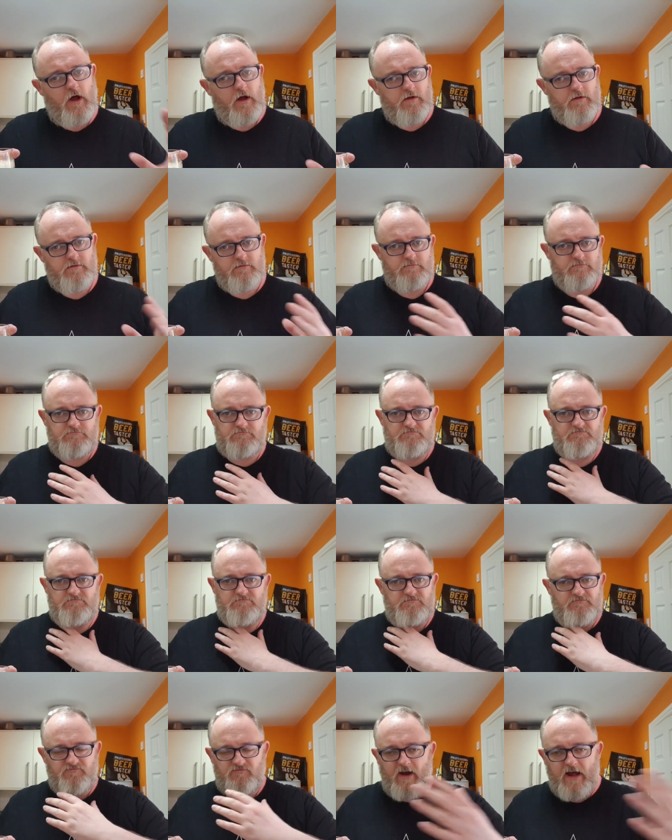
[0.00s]
not
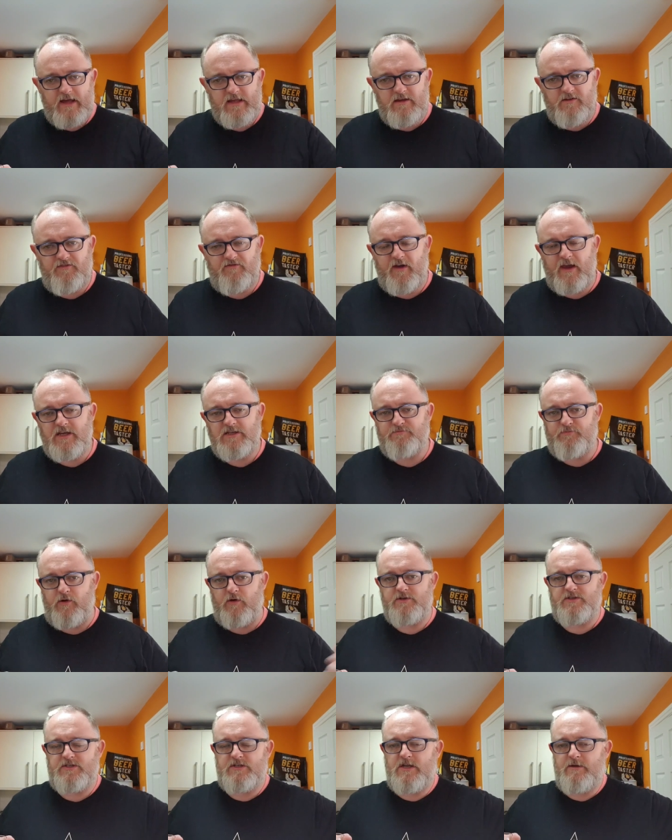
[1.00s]
right in your face
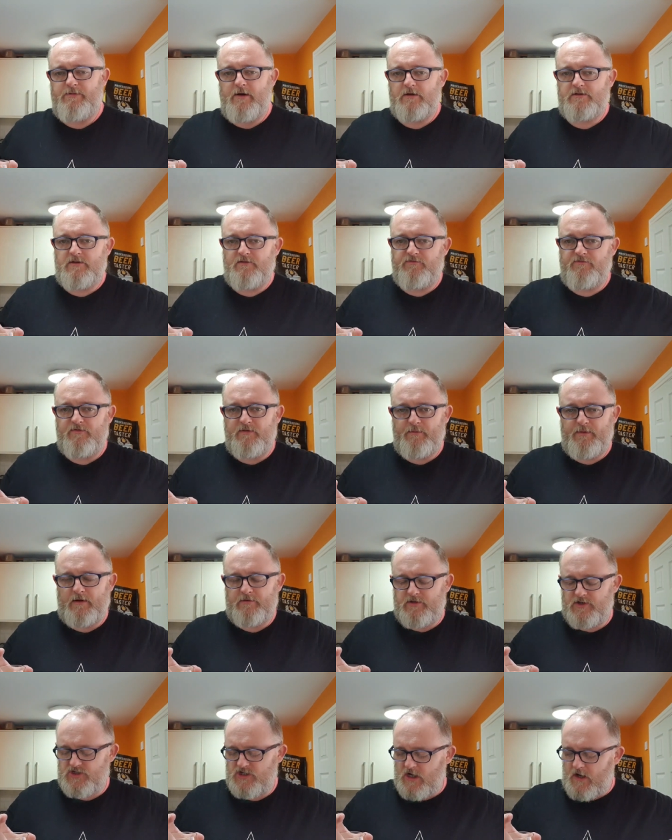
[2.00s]
punching you about
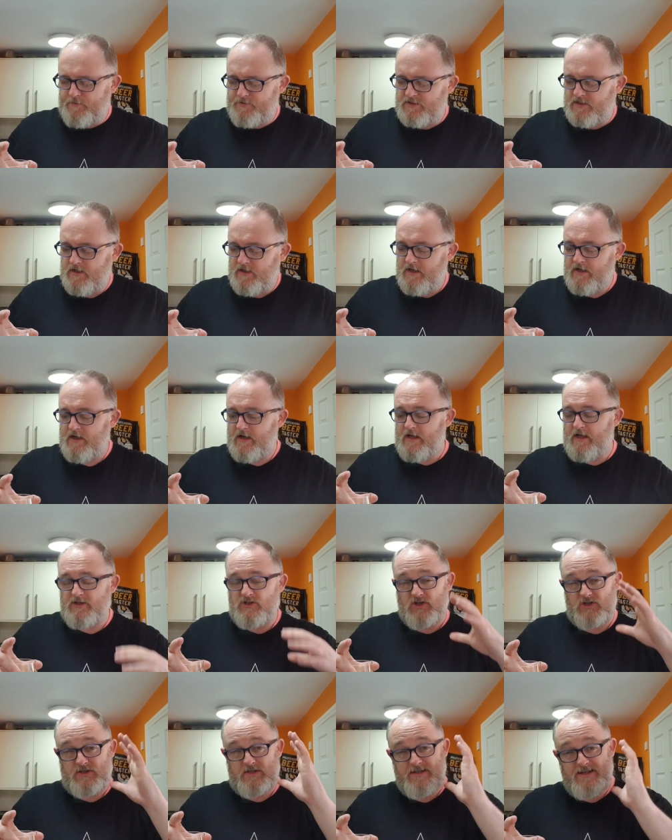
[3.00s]
the chops.
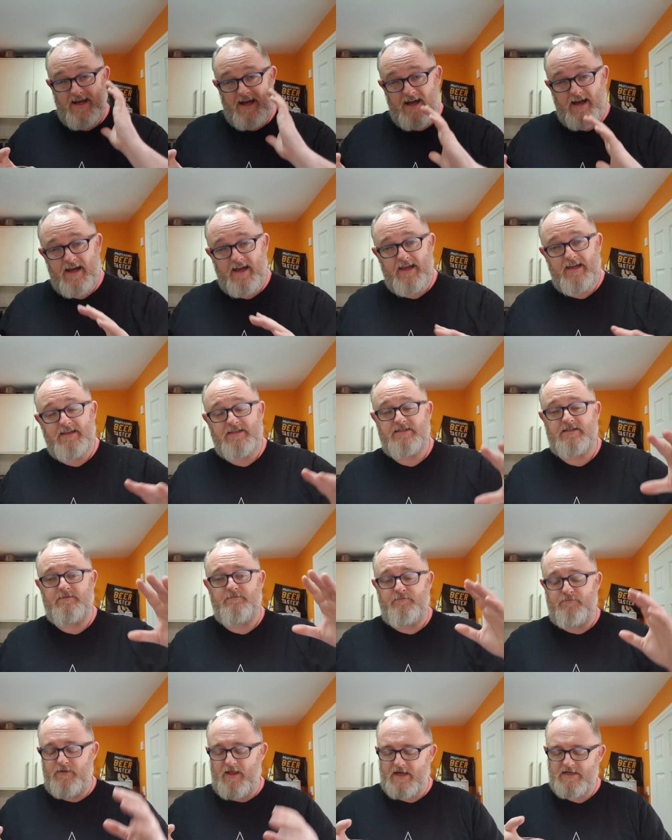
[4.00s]
Just nice
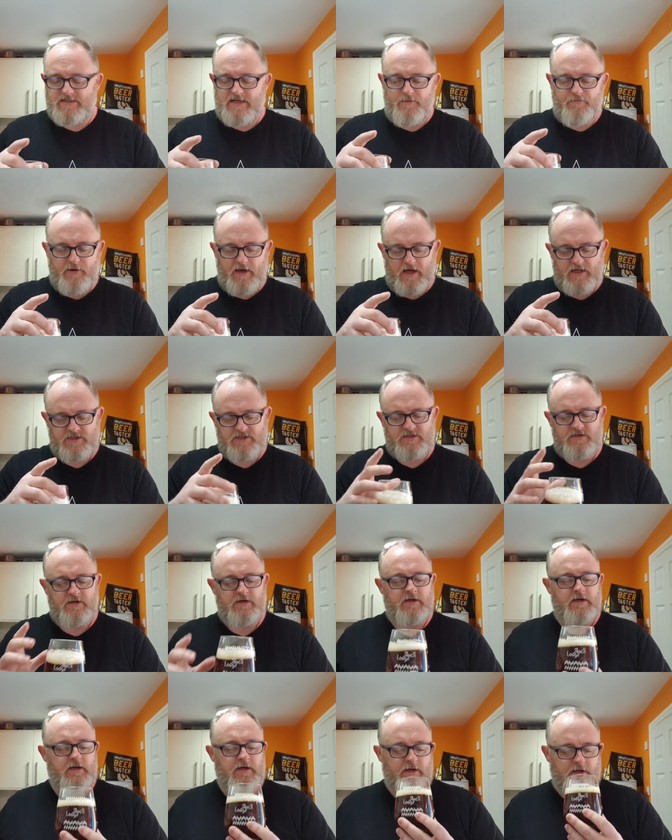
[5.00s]
and nicely pitched.
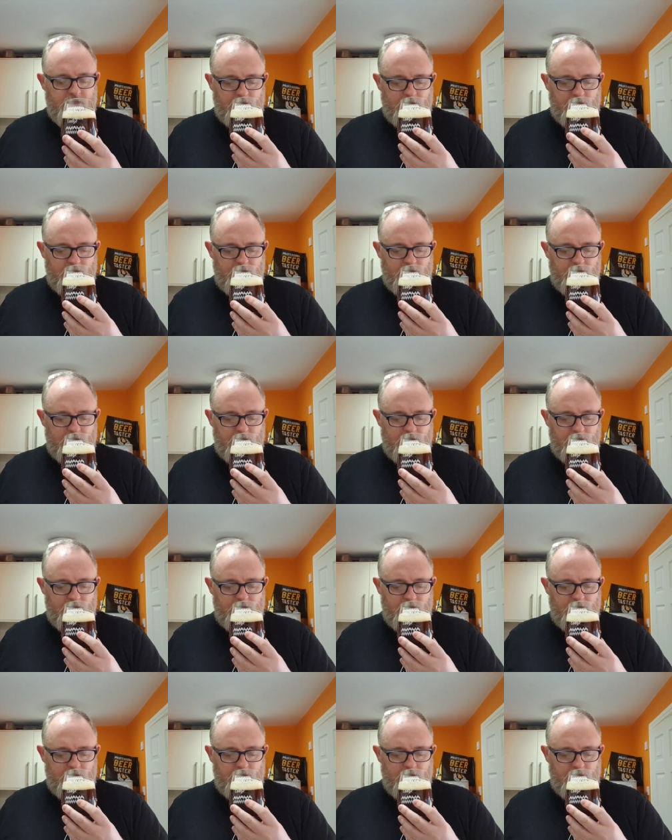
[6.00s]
